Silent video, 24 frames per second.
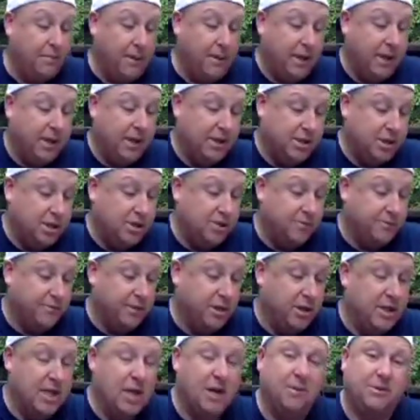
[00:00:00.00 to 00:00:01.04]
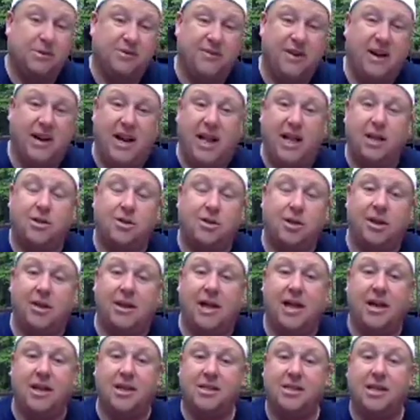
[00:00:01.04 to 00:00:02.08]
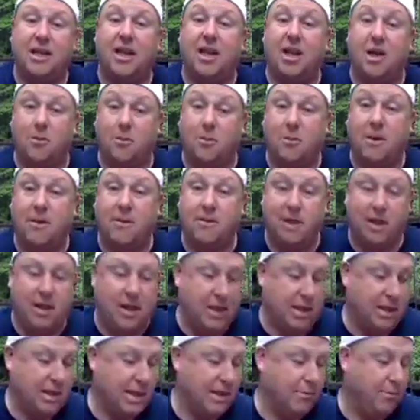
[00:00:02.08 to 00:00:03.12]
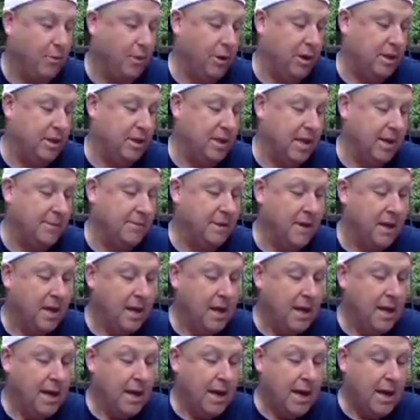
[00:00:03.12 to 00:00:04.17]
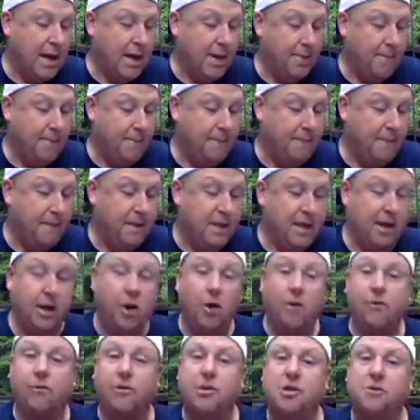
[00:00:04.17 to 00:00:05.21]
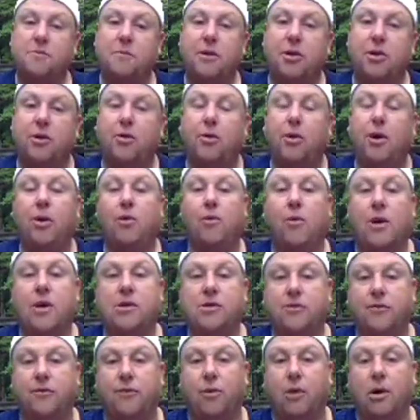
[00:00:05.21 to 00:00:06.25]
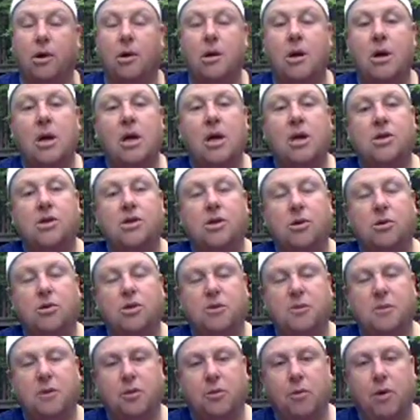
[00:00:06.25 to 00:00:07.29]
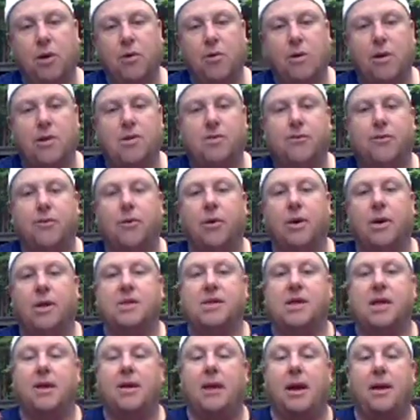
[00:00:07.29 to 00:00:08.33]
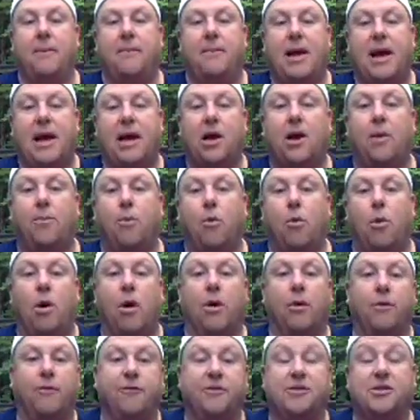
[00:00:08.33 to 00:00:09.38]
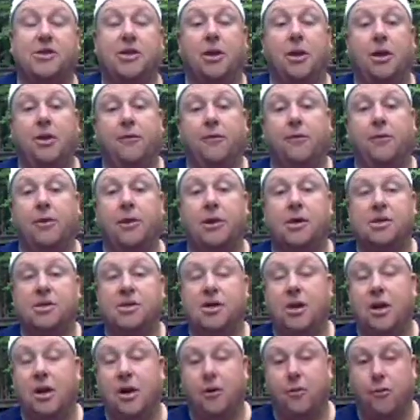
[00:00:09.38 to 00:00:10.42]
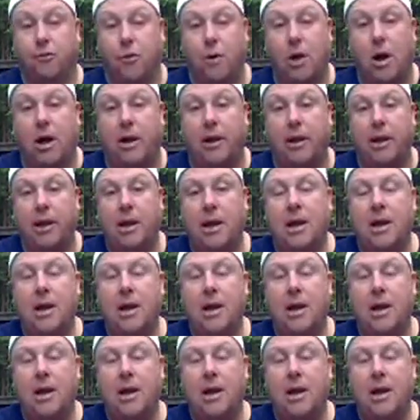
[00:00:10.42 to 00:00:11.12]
big decision for the town, because financially that is a commitment at that point in time. Taking over the Smith Creek Reservoir. So Smith Creek Reservoir is a backup water facility for the city of Raleigh.